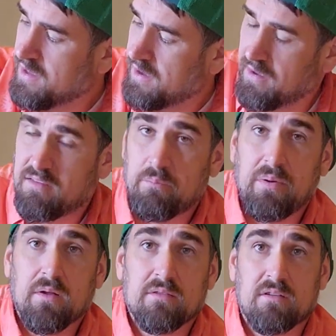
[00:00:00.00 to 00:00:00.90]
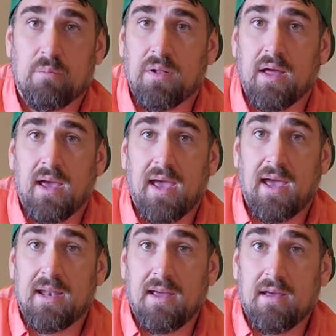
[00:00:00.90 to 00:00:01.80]
it's built to play
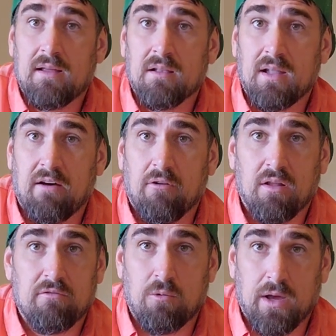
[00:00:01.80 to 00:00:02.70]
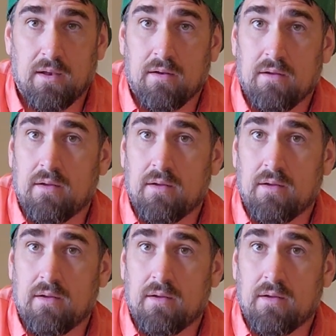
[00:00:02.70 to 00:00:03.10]
any level of wind,